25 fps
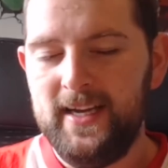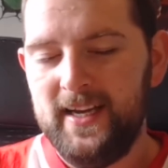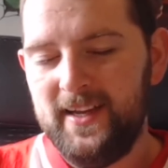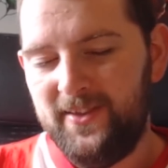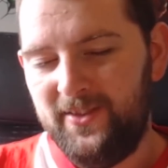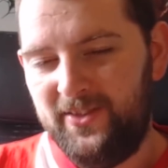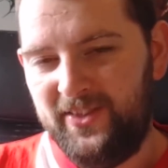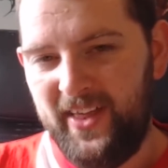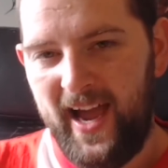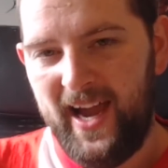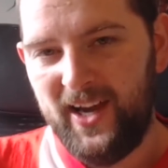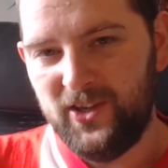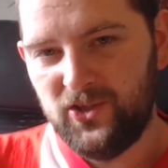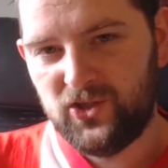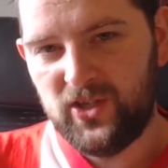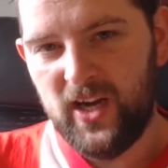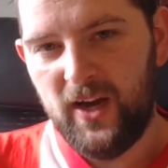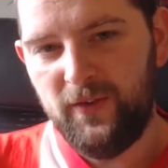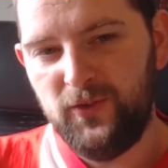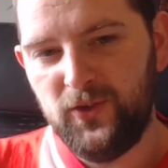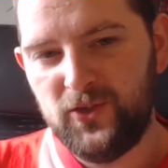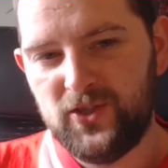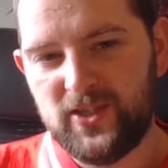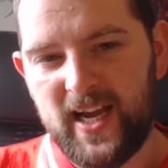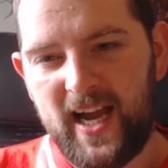That
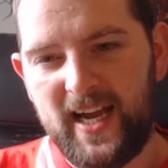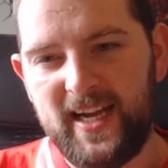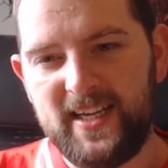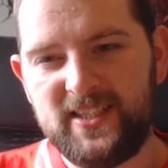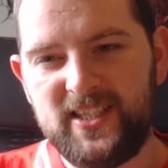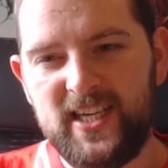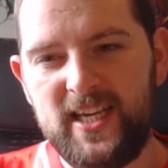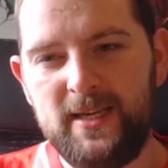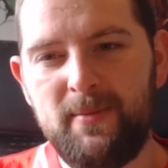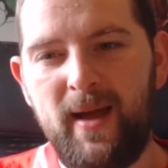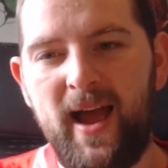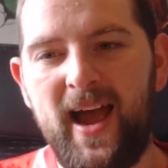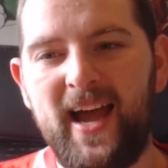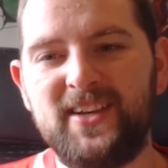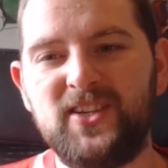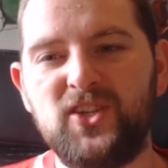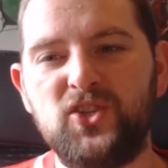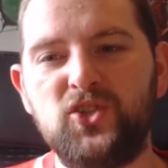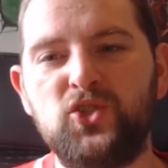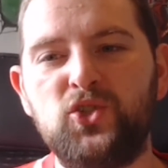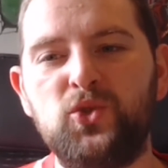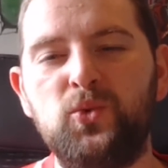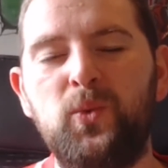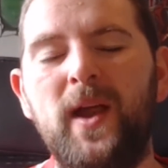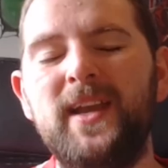Sheffield United team had
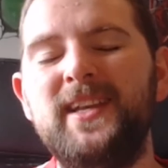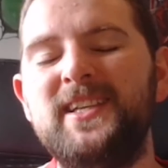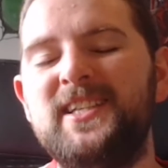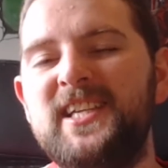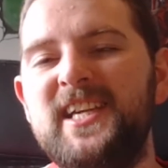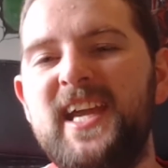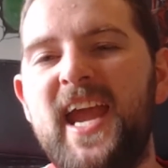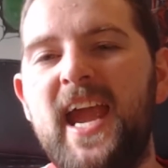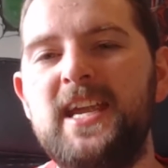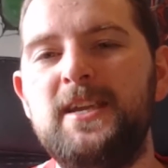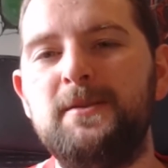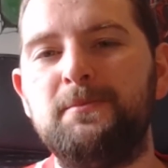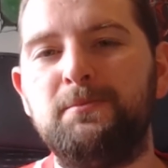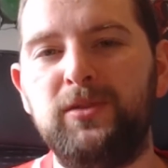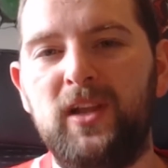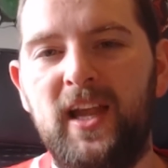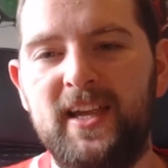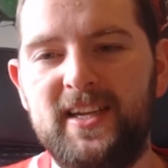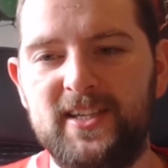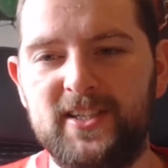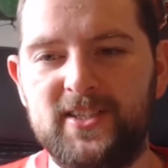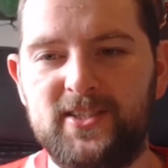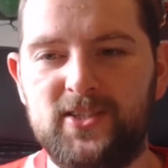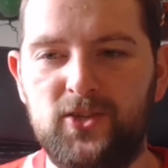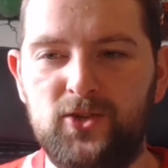28
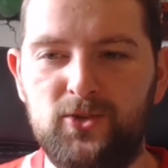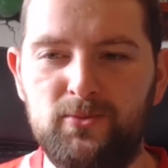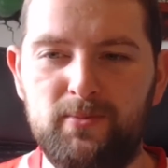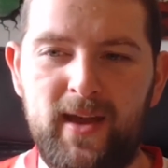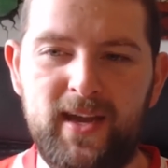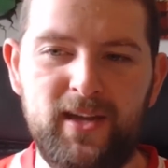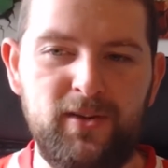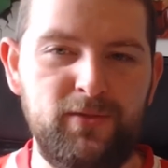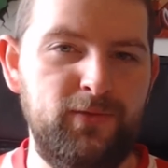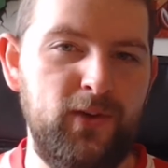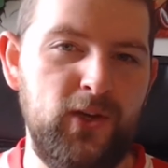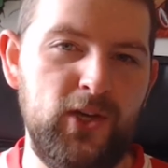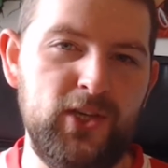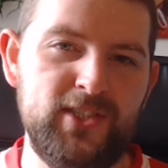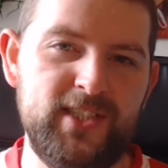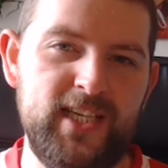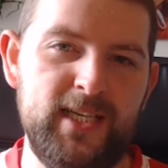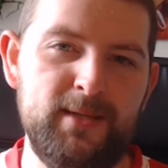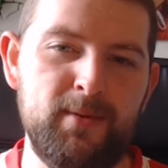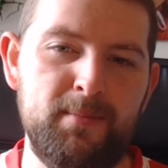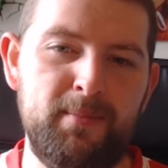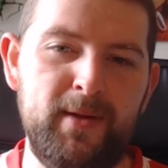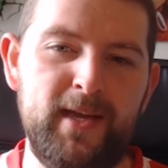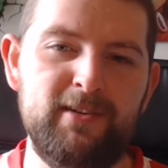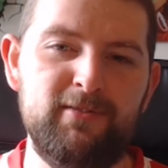players who made
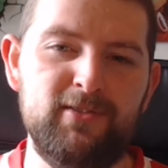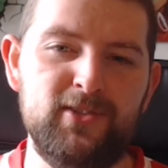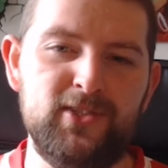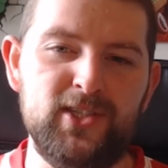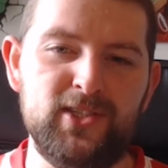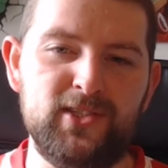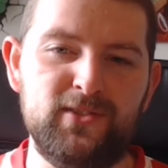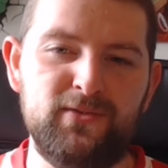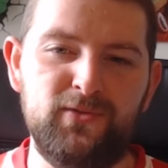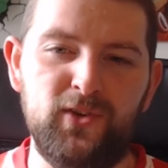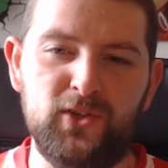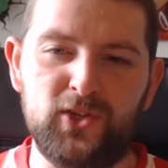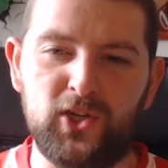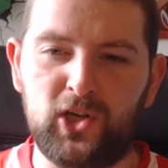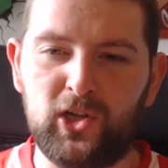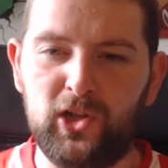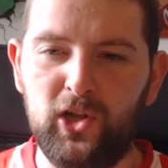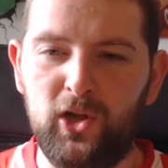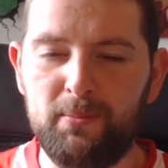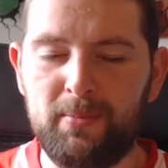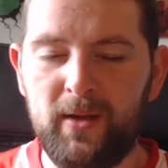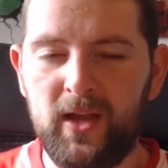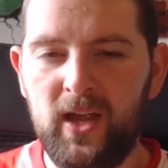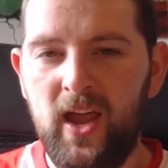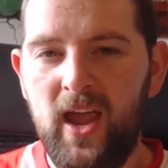first-team appearances for the
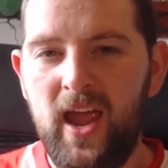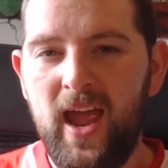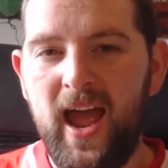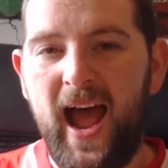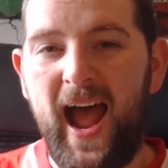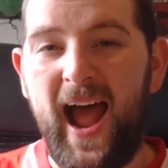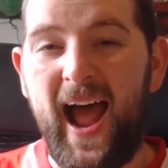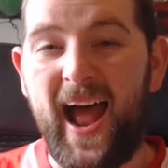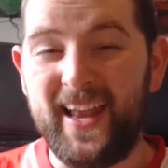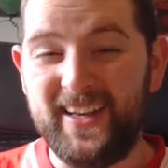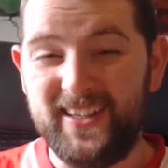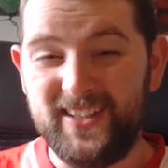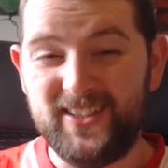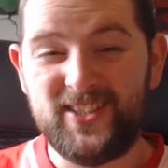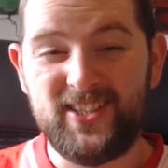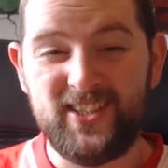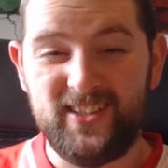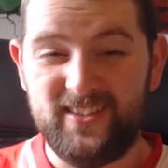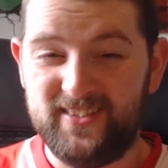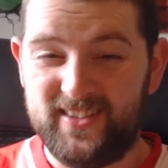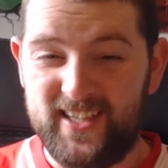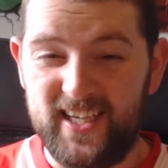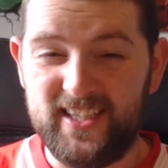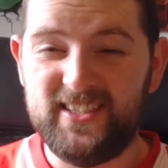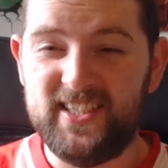club, and
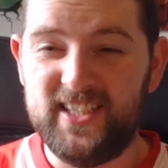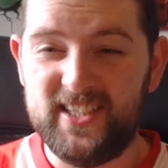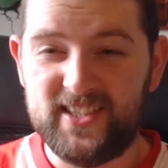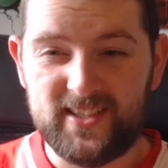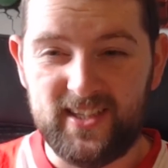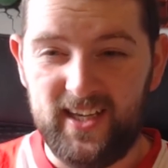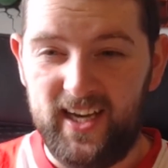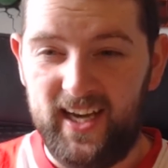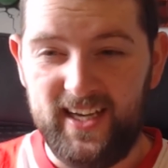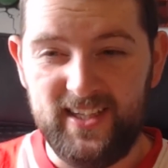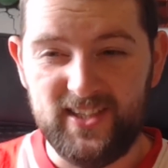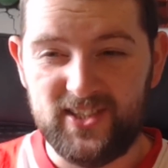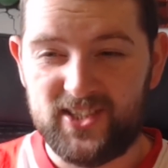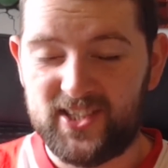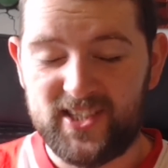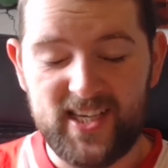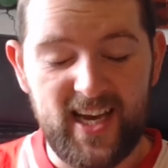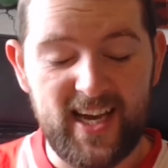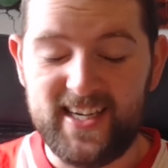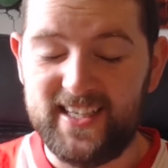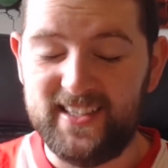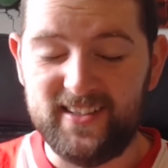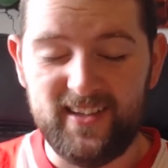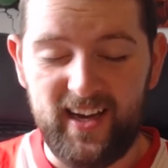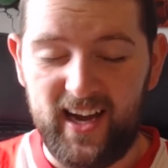this is
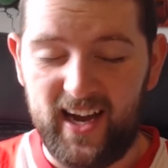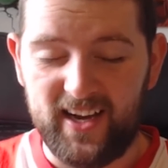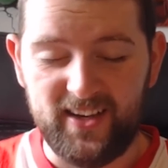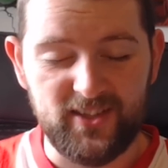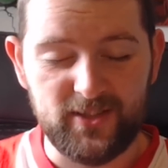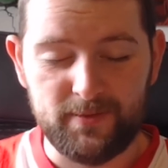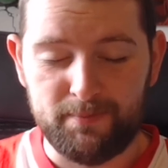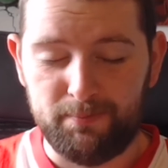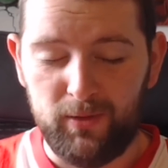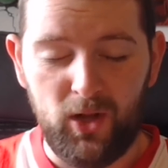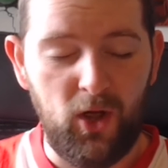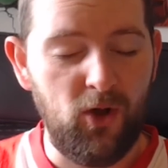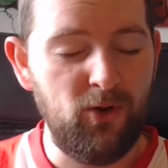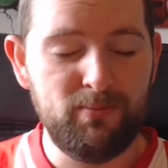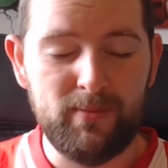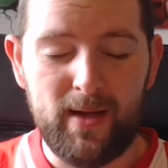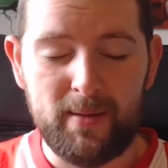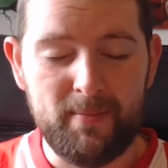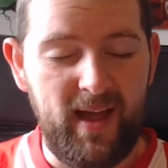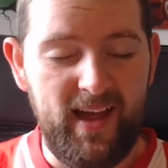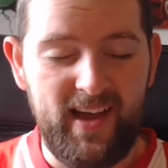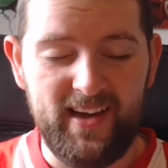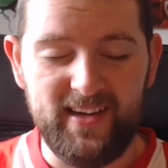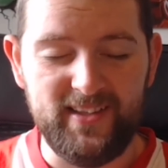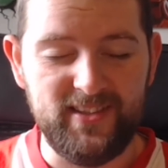insane and has blown my
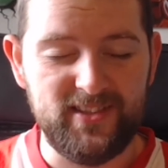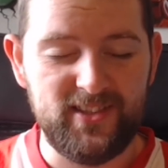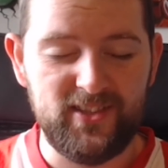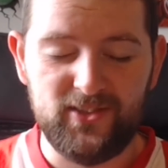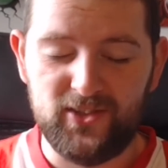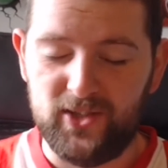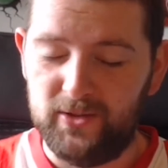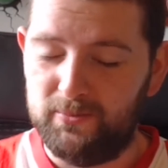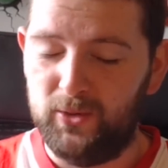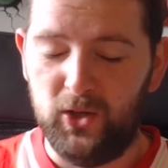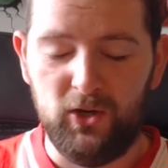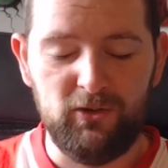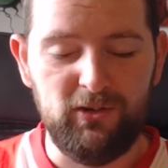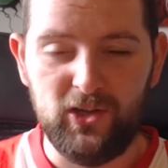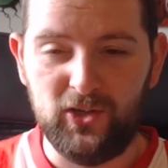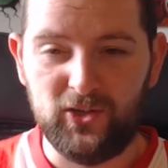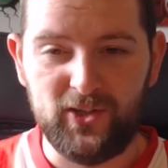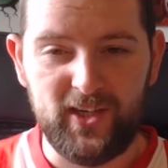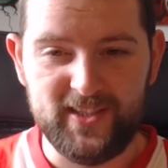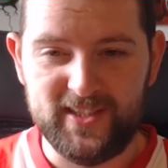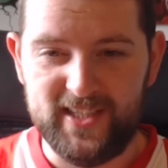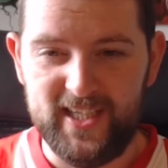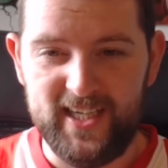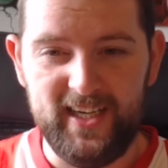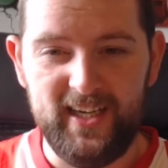mind the more I look
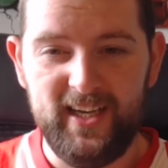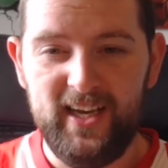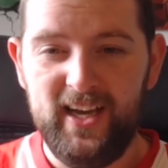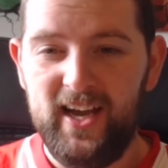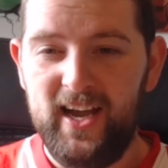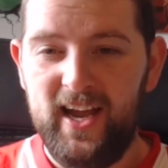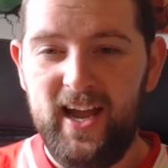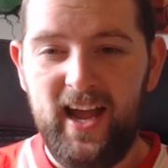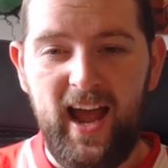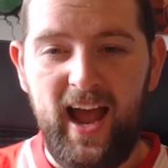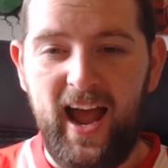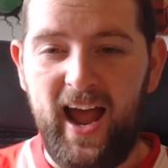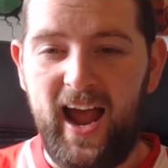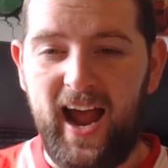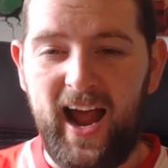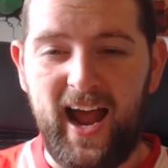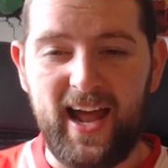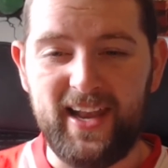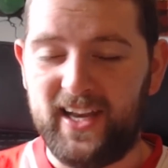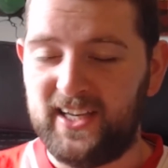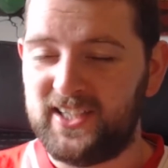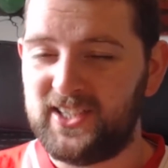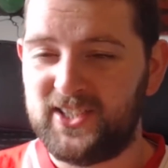at it, and I